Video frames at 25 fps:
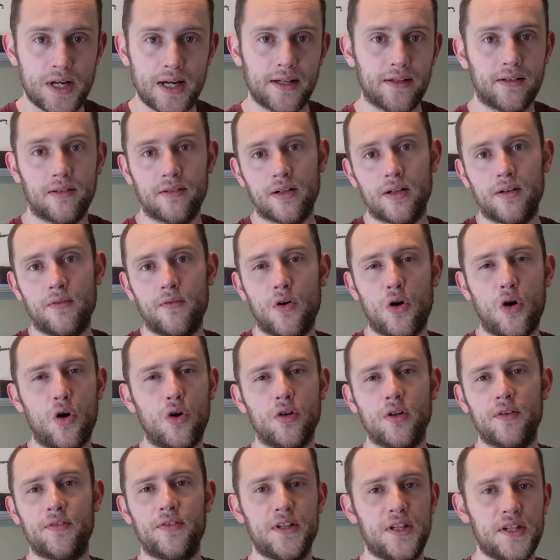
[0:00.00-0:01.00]
and
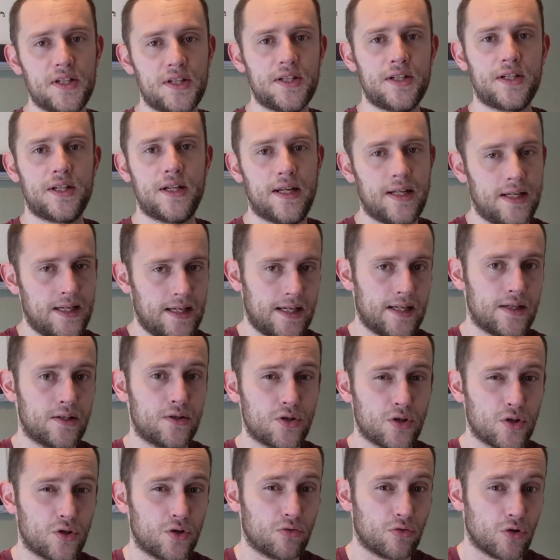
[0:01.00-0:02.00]
all of this in aid
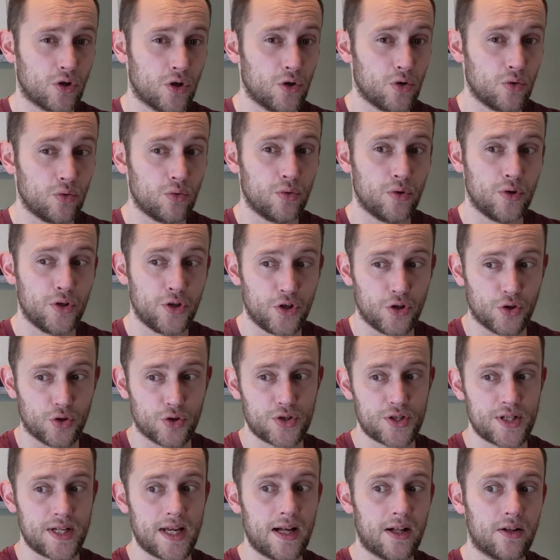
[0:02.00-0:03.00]
to grow
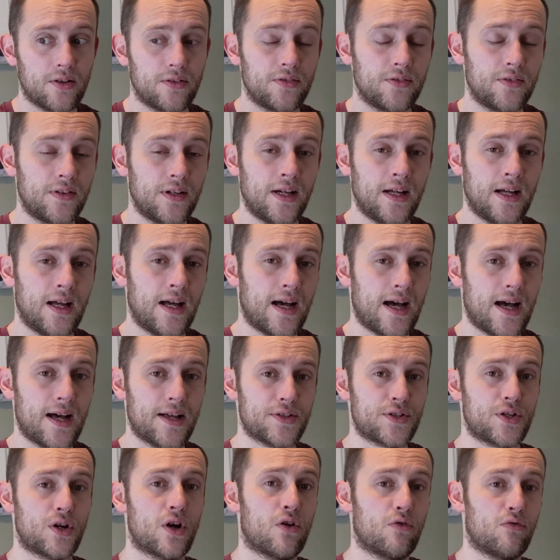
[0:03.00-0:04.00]
yourself
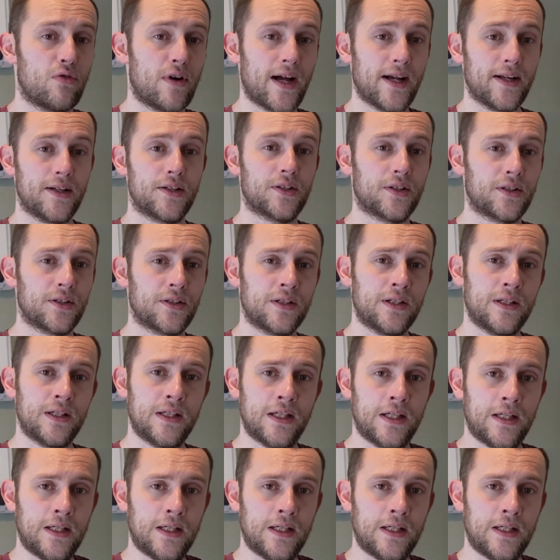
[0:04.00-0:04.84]
as a writer.